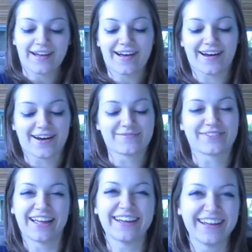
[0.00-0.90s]

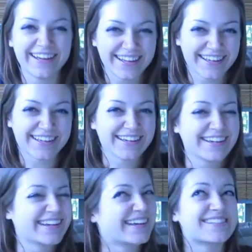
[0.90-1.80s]

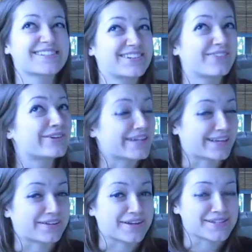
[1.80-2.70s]
It's a little
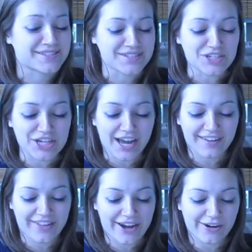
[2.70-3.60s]
ridiculous. She
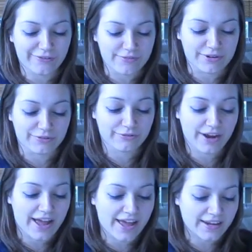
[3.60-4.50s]
got a letter from her
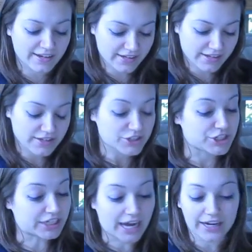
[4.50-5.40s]
friend.
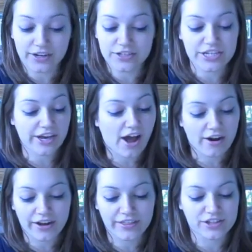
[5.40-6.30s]
She got her
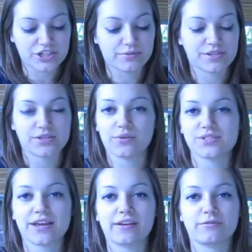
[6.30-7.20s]
tiara that she was so
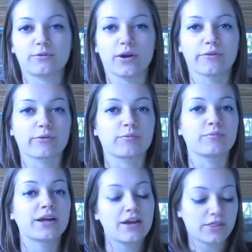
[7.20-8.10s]
excited for
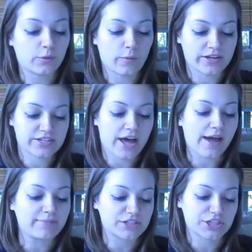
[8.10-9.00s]
from the one
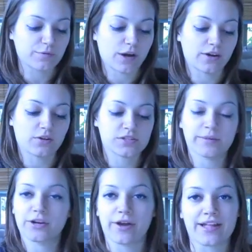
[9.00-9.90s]
time that she won
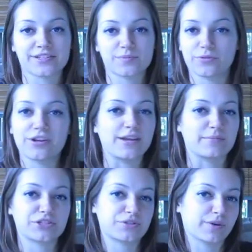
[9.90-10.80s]
Ultimate Grand Supreme
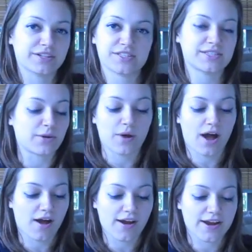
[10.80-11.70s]
and she worked so
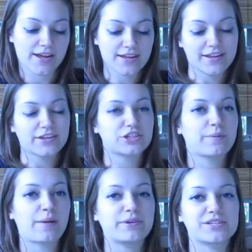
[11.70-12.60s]
hard. She
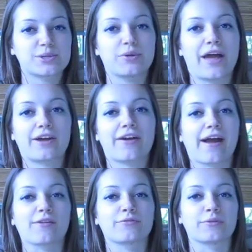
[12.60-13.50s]
probably stole that
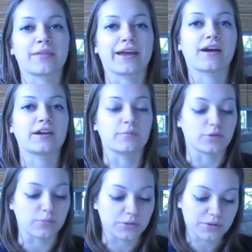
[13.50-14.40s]
crown from like Honey
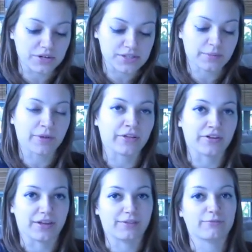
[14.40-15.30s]
Boo Boo or some
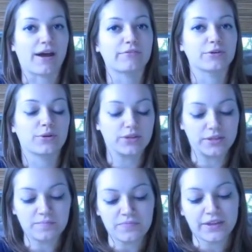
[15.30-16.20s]
other like 5-year-old.
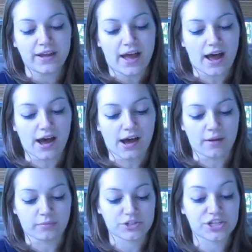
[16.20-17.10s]

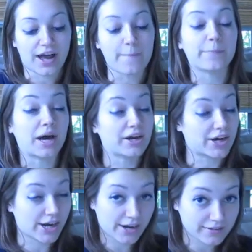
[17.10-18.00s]
She got
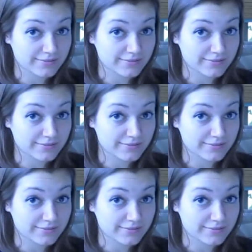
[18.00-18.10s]
butter.